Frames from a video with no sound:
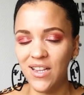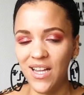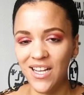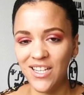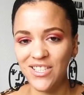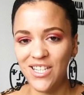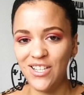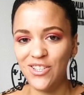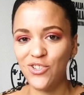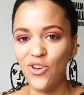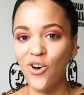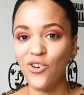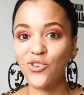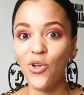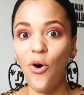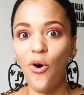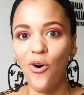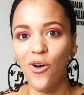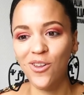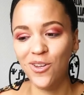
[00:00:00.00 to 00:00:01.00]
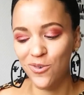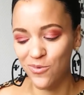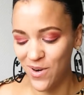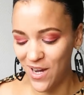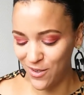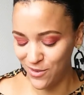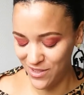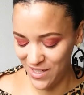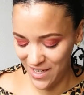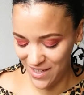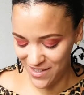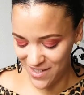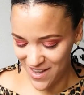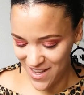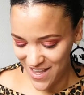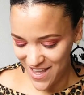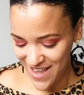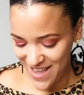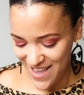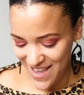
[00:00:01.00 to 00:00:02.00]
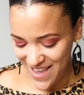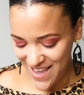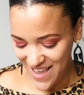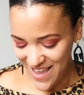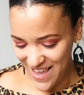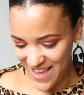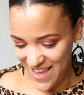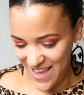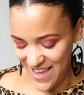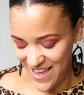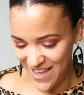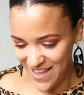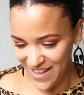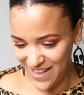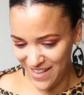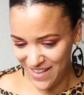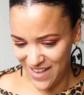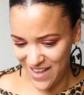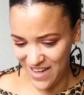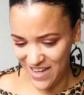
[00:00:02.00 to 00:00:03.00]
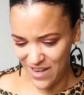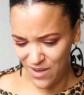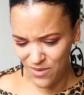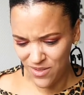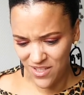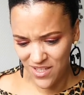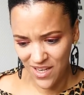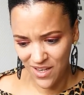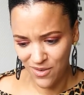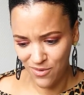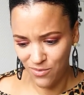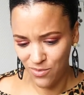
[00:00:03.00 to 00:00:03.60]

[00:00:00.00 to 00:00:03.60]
Like she talked all around it, and I was like,